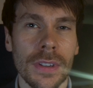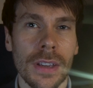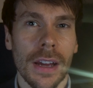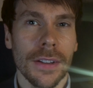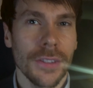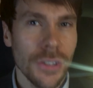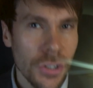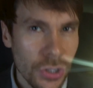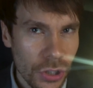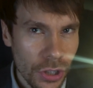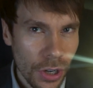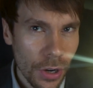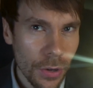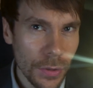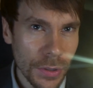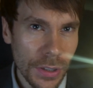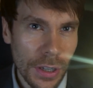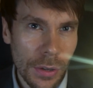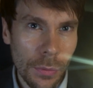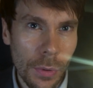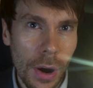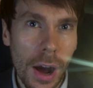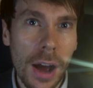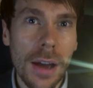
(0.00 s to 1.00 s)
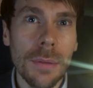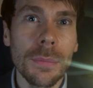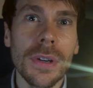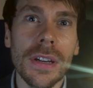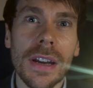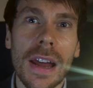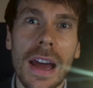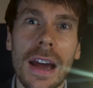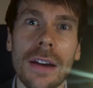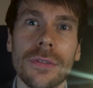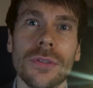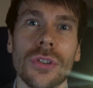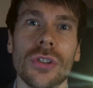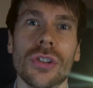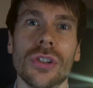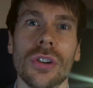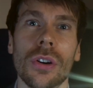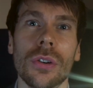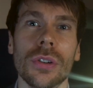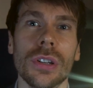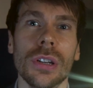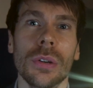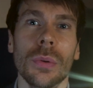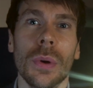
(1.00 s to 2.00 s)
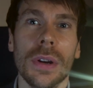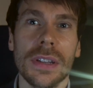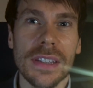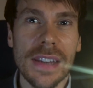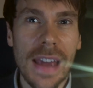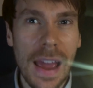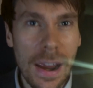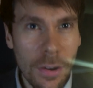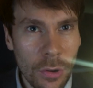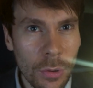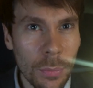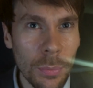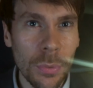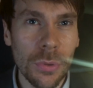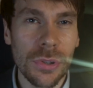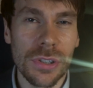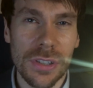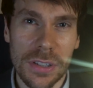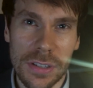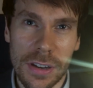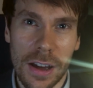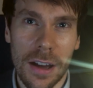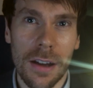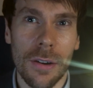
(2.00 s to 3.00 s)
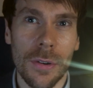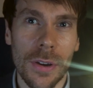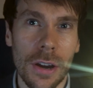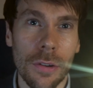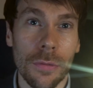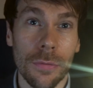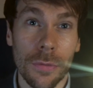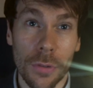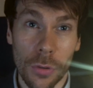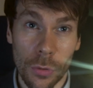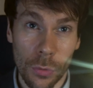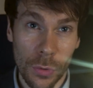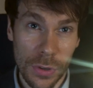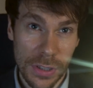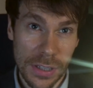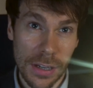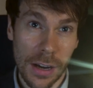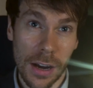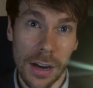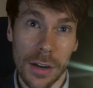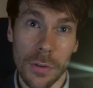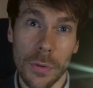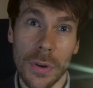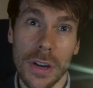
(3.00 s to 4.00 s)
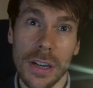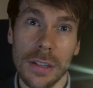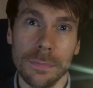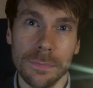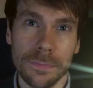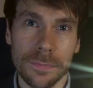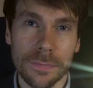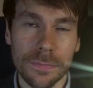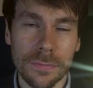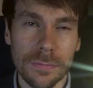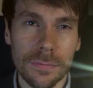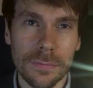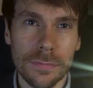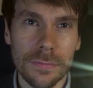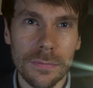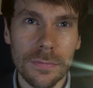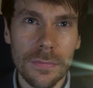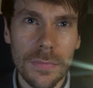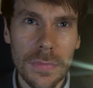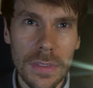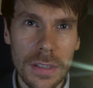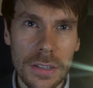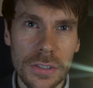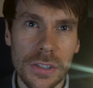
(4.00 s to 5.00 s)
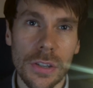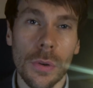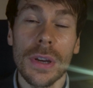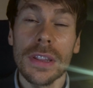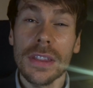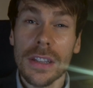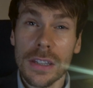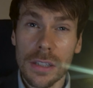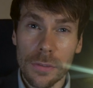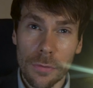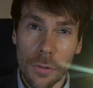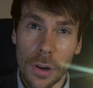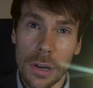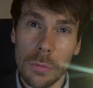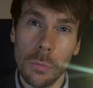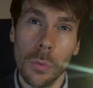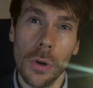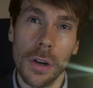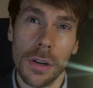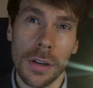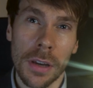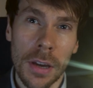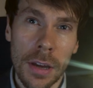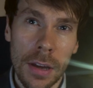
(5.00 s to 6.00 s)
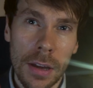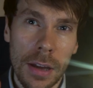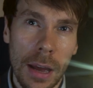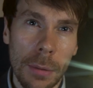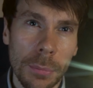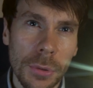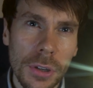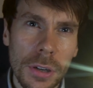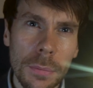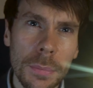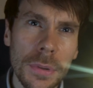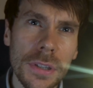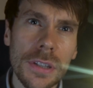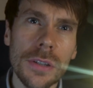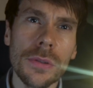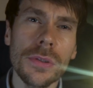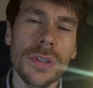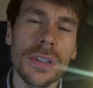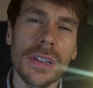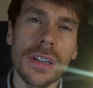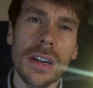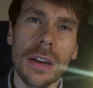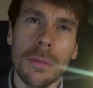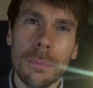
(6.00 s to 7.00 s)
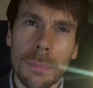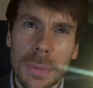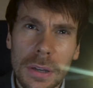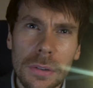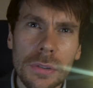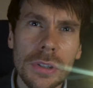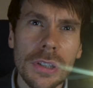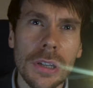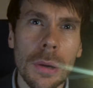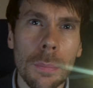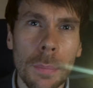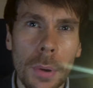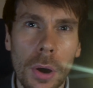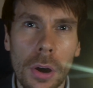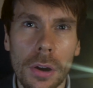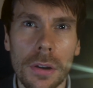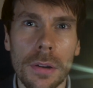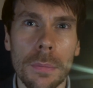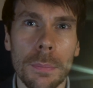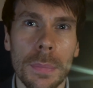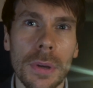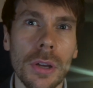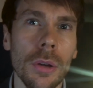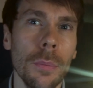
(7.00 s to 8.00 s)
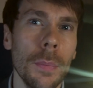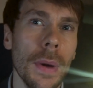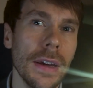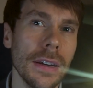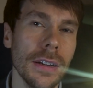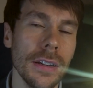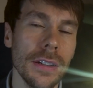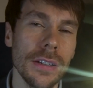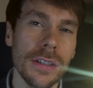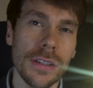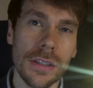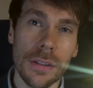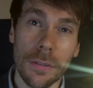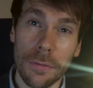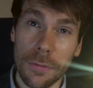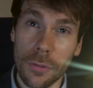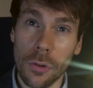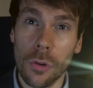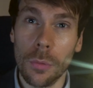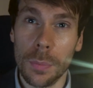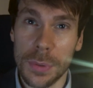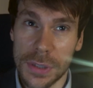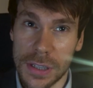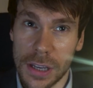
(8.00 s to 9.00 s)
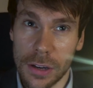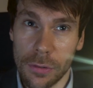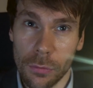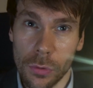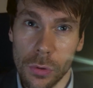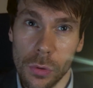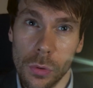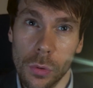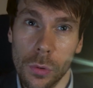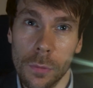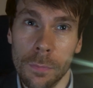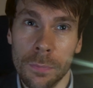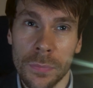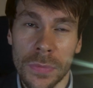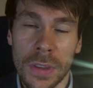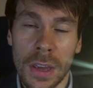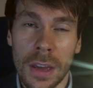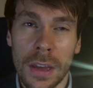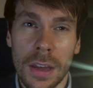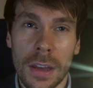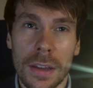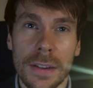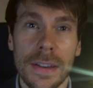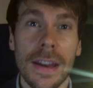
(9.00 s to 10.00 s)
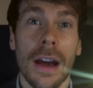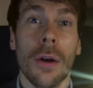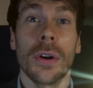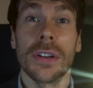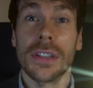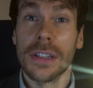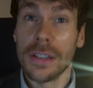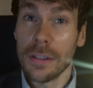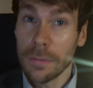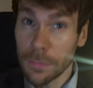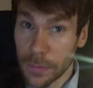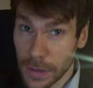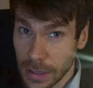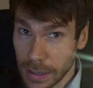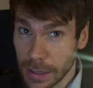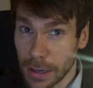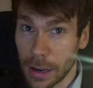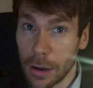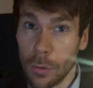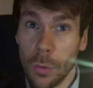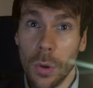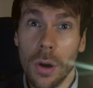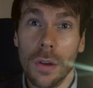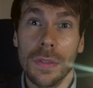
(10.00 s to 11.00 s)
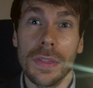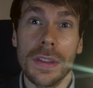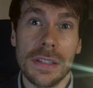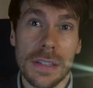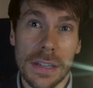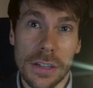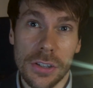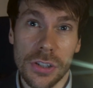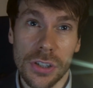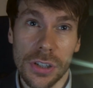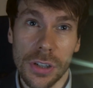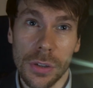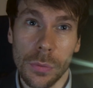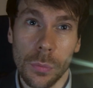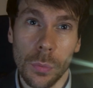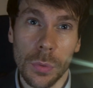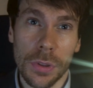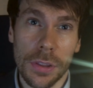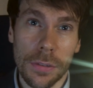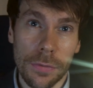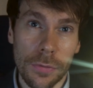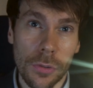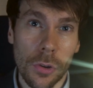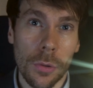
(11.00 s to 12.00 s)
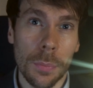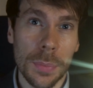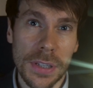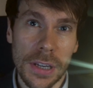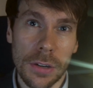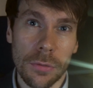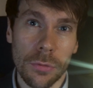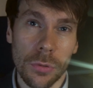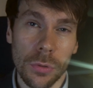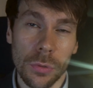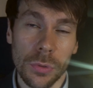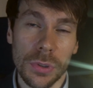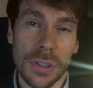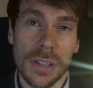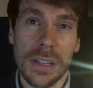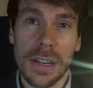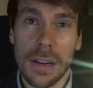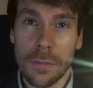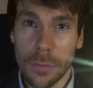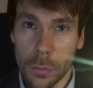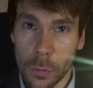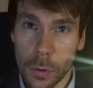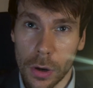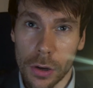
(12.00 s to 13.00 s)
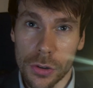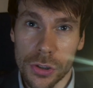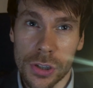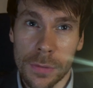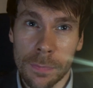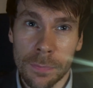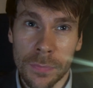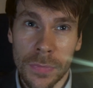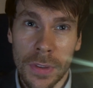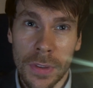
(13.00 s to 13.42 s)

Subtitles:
And to show you, I'm going to have to show you a terrible scenario for a retiree. So in this framework, I'm going to be using and building upon Bill Bengen's The 4% Rule. Now, I did a video on this issue with the 4% rule, you can have a watch.